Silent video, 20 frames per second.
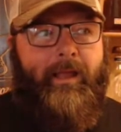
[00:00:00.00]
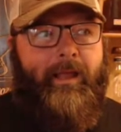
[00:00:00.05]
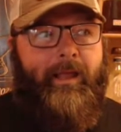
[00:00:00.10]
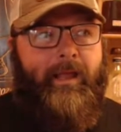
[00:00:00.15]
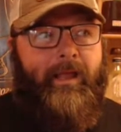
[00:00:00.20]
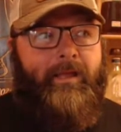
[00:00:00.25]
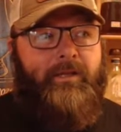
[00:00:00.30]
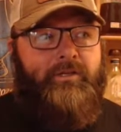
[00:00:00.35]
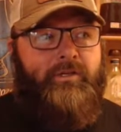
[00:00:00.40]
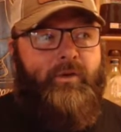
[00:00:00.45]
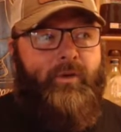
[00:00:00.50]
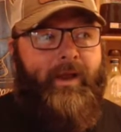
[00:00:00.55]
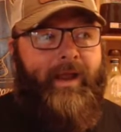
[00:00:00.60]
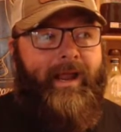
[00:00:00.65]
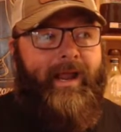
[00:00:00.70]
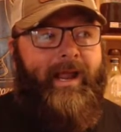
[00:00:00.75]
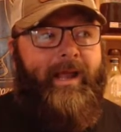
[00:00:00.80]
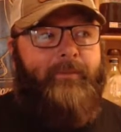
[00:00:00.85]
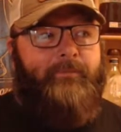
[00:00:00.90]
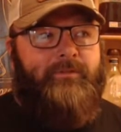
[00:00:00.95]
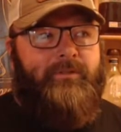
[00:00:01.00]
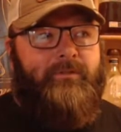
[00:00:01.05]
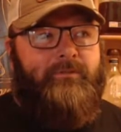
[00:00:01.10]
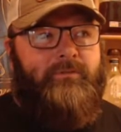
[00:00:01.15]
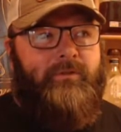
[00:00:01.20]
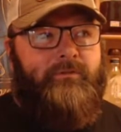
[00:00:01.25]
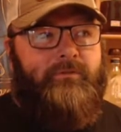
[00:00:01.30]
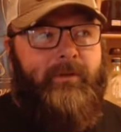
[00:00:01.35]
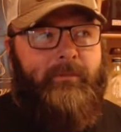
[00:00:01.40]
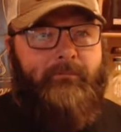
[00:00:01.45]
and you
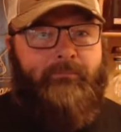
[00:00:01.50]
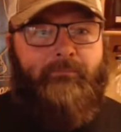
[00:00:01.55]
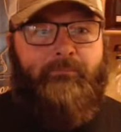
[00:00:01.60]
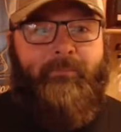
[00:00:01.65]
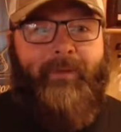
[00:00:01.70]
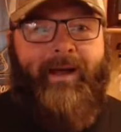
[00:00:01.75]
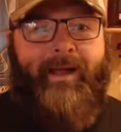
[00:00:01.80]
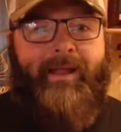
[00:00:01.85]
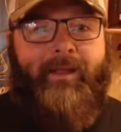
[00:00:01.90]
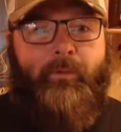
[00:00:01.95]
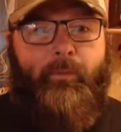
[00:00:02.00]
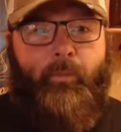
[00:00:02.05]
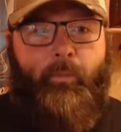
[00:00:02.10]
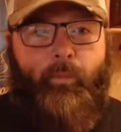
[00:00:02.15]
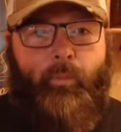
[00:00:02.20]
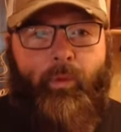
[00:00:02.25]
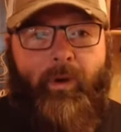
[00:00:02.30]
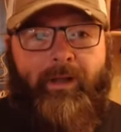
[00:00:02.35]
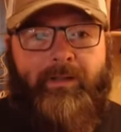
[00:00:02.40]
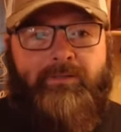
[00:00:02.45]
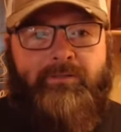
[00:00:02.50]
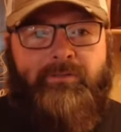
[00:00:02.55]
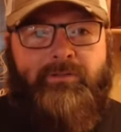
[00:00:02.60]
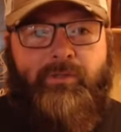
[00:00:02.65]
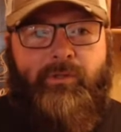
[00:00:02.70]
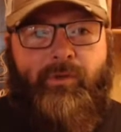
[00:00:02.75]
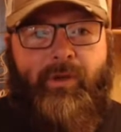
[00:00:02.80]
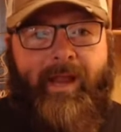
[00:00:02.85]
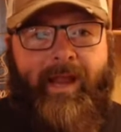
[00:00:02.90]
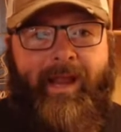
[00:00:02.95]
absolutely might want
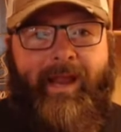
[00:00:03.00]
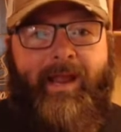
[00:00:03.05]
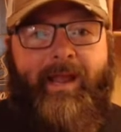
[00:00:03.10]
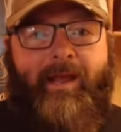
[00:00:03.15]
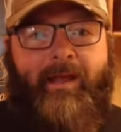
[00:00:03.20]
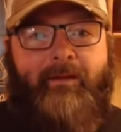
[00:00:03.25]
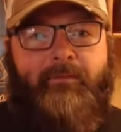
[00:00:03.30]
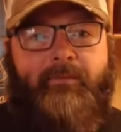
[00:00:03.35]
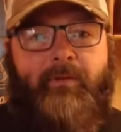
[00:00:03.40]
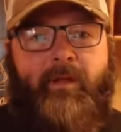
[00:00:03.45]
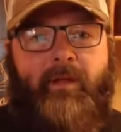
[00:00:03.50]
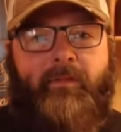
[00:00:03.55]
to have